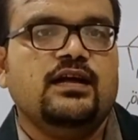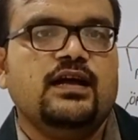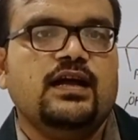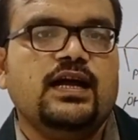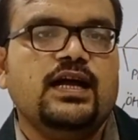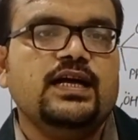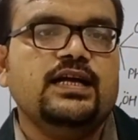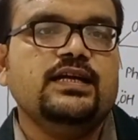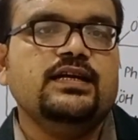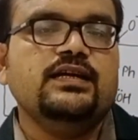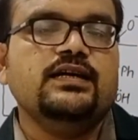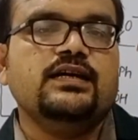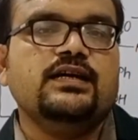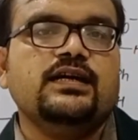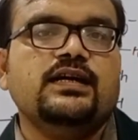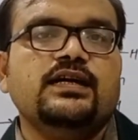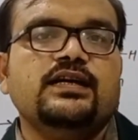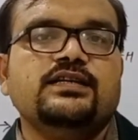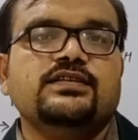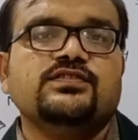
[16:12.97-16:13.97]
and
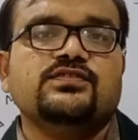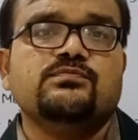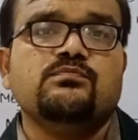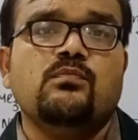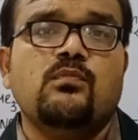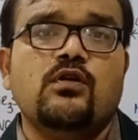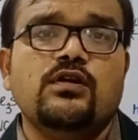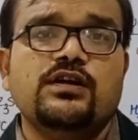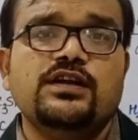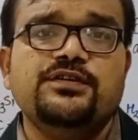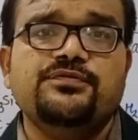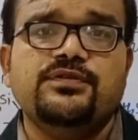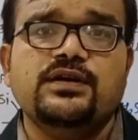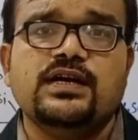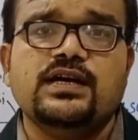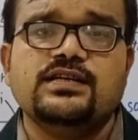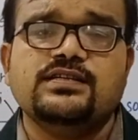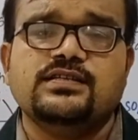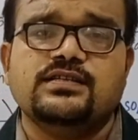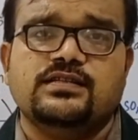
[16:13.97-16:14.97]
its
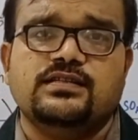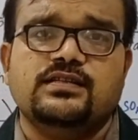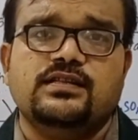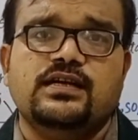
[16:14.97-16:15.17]
modification,